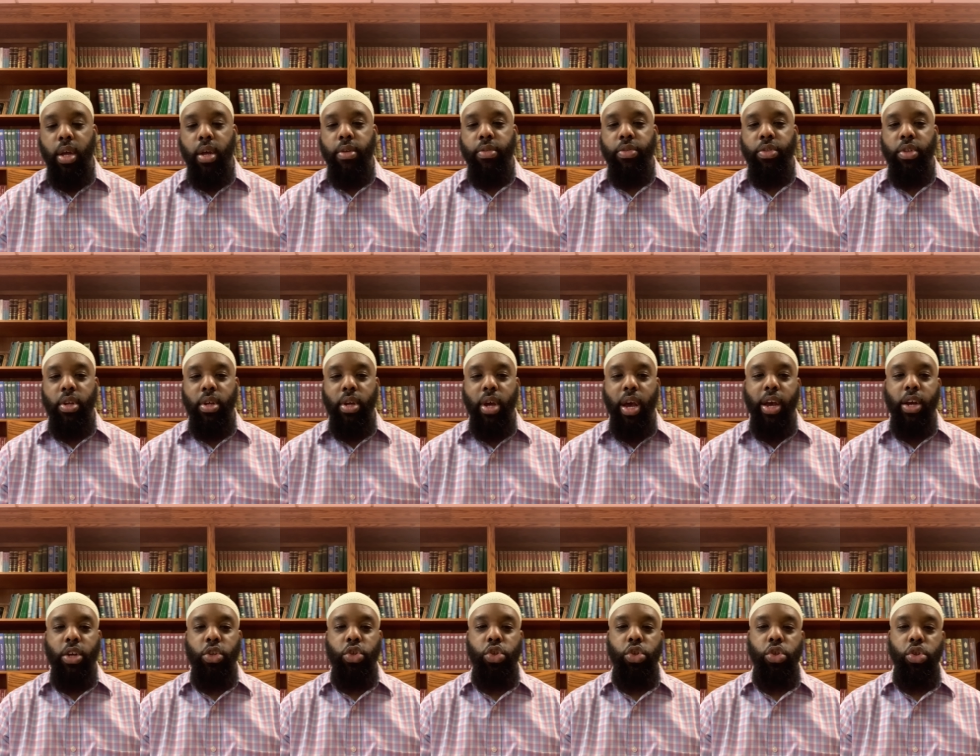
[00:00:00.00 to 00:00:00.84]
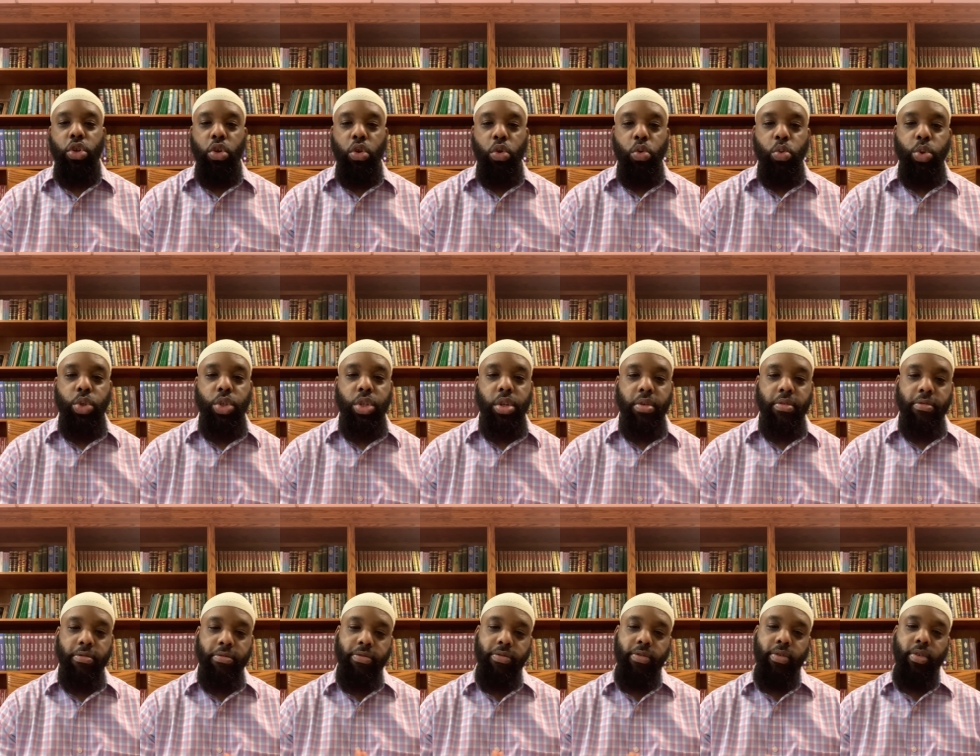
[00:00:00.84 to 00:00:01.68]
the
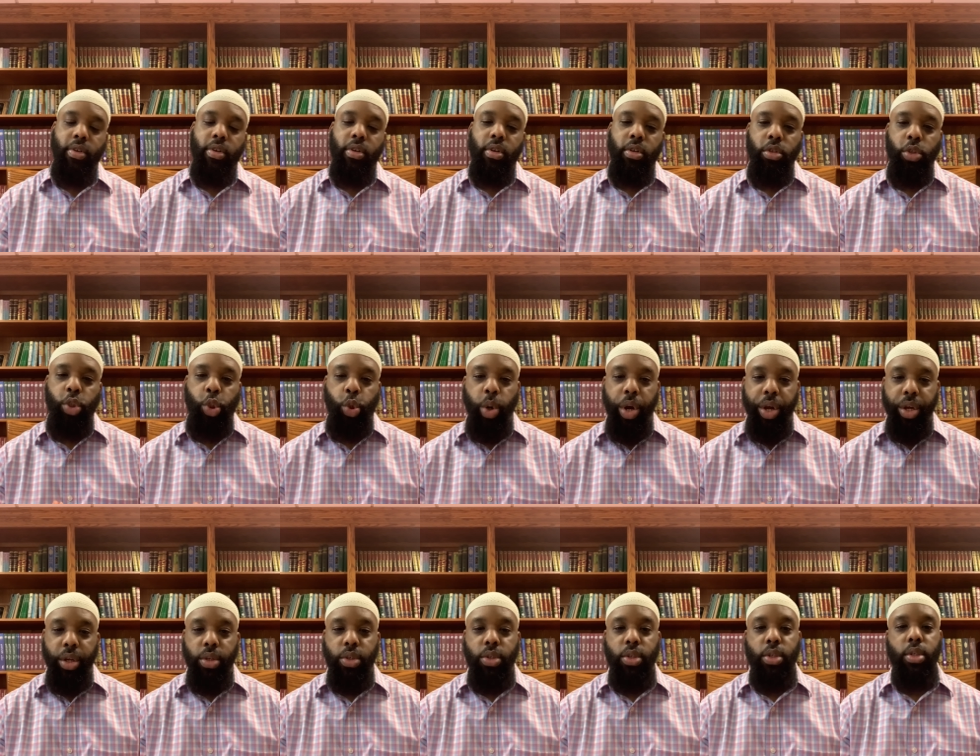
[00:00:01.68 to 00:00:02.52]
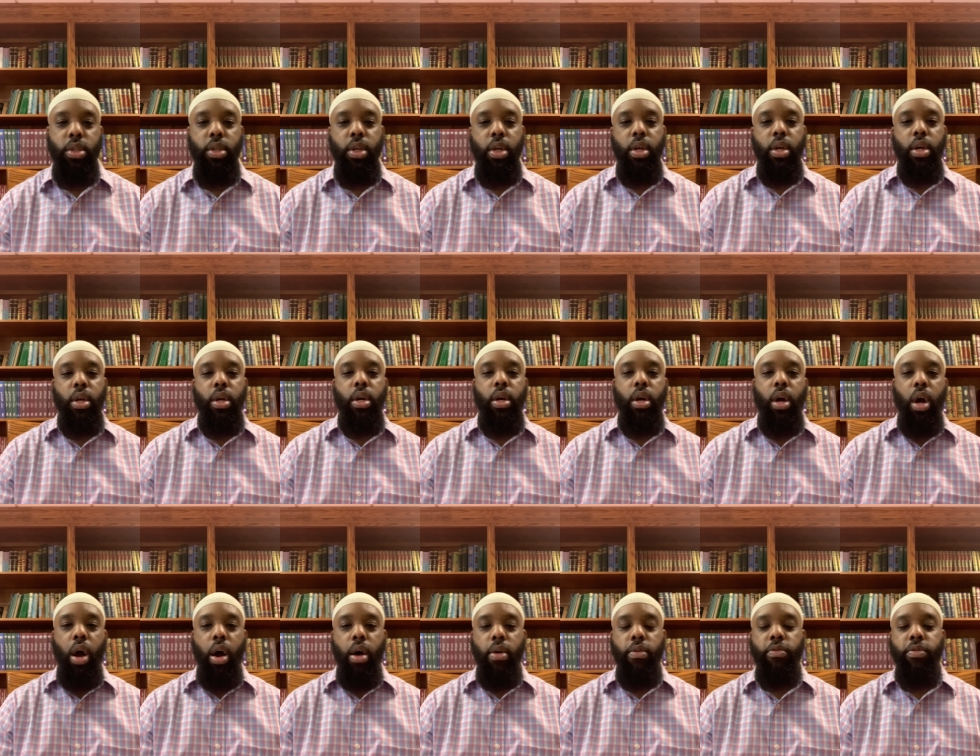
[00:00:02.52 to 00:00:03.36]
exclusive traits
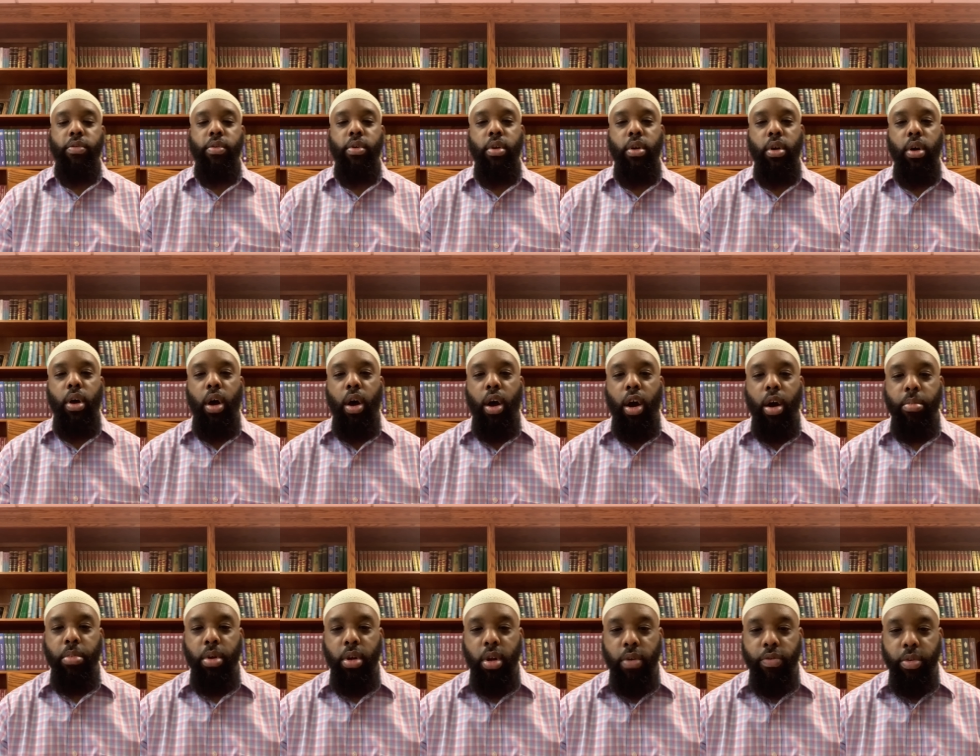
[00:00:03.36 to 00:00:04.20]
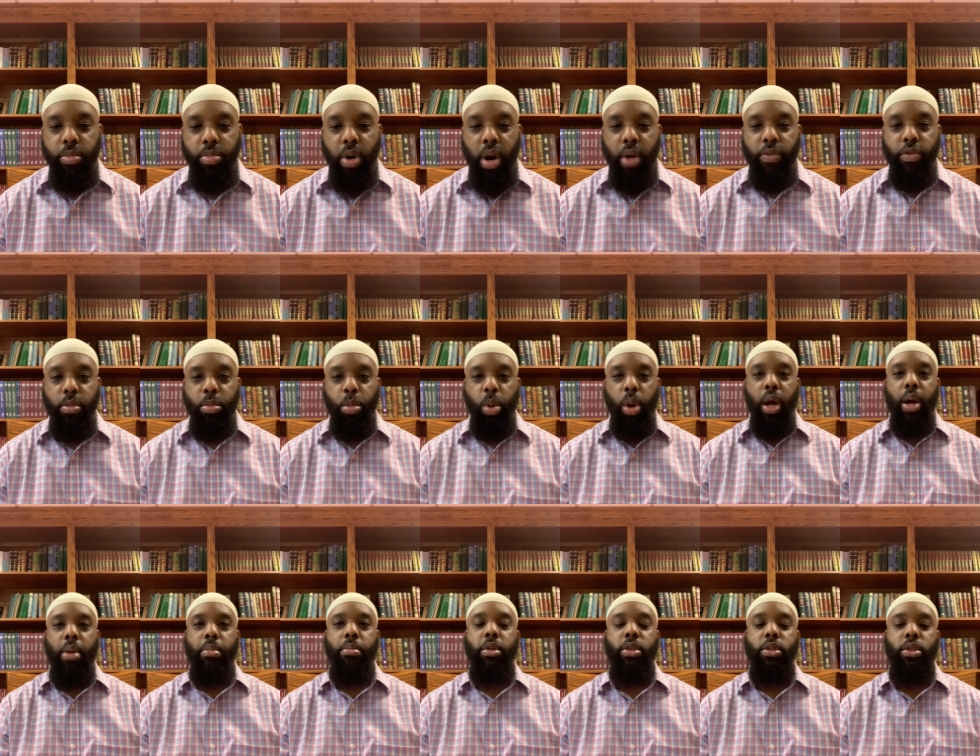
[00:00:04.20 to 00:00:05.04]
of our beloved Prophet
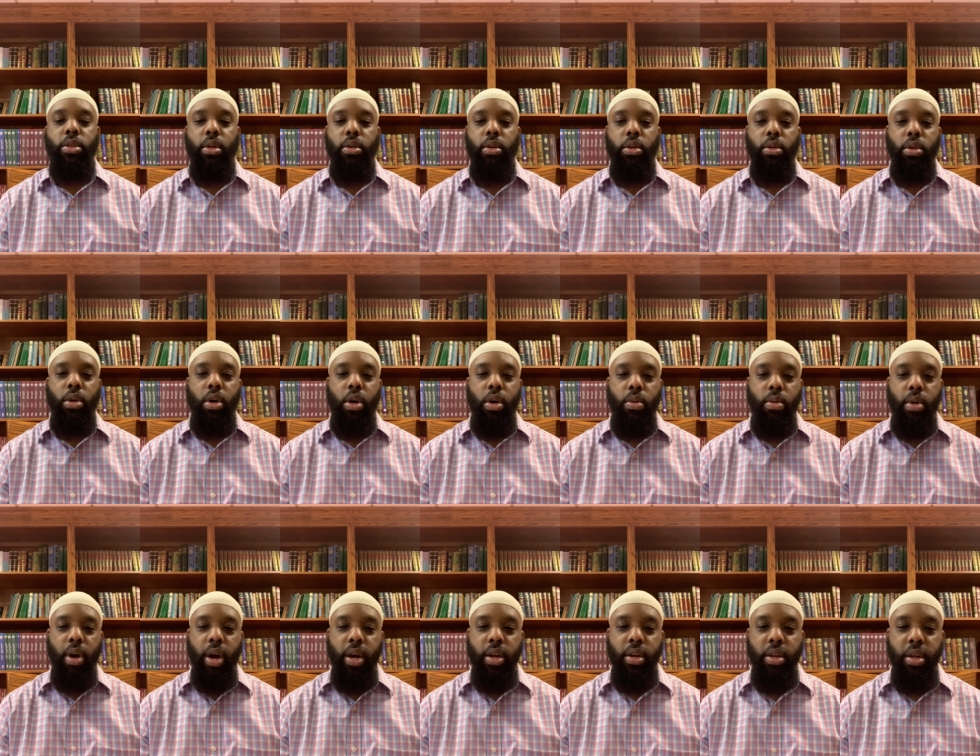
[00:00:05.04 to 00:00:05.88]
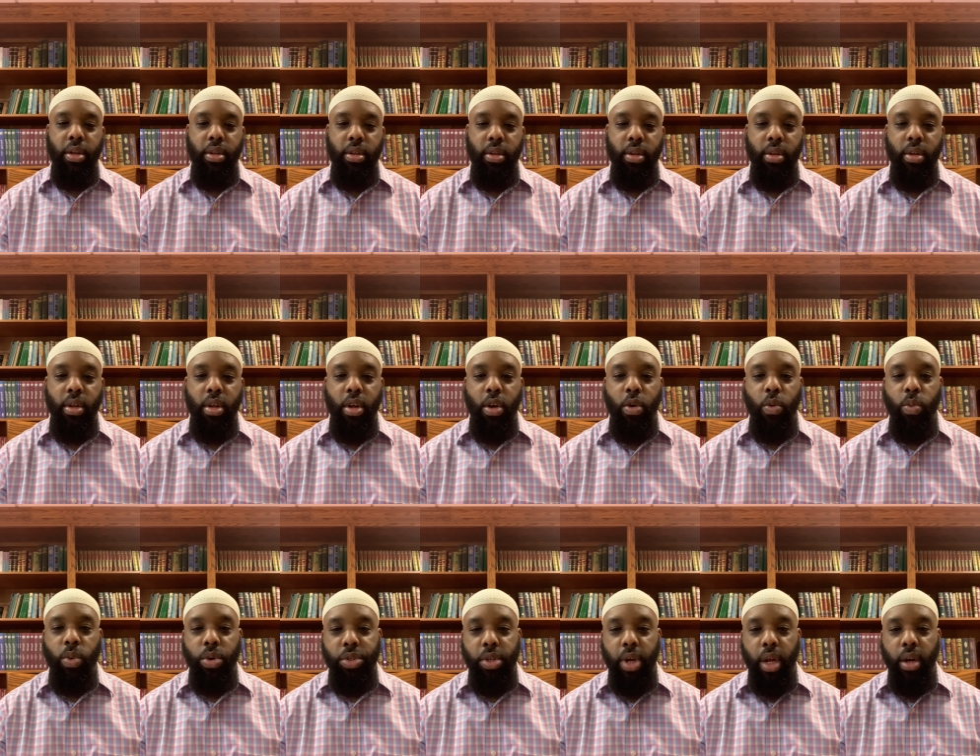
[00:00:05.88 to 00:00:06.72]
Muhammad sallallahu alaihi
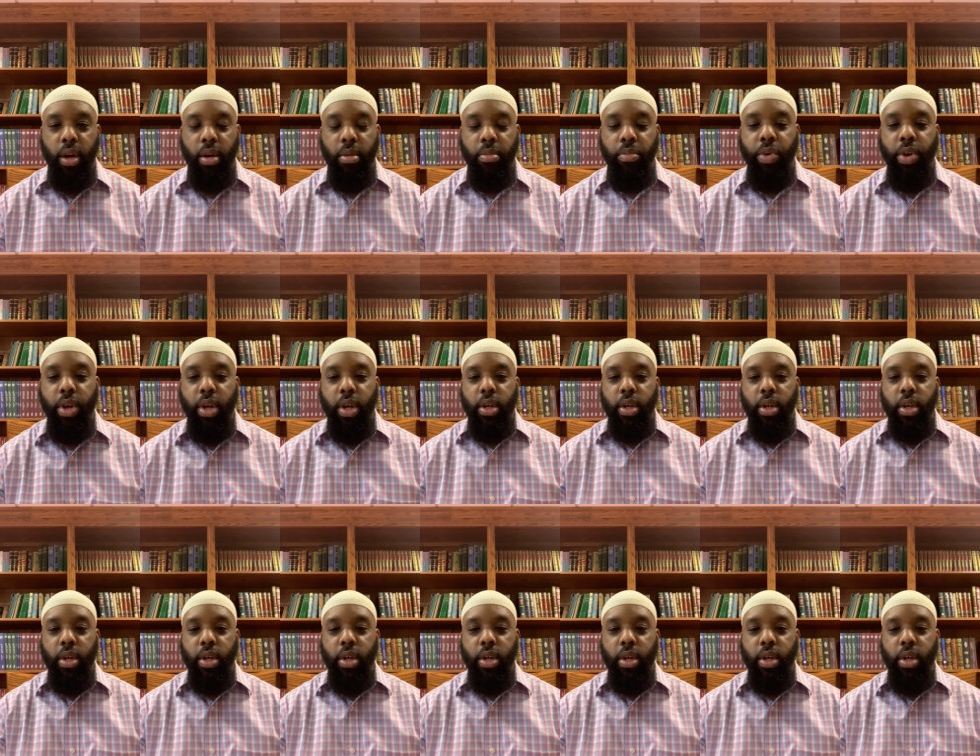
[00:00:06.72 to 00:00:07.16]
wasallam.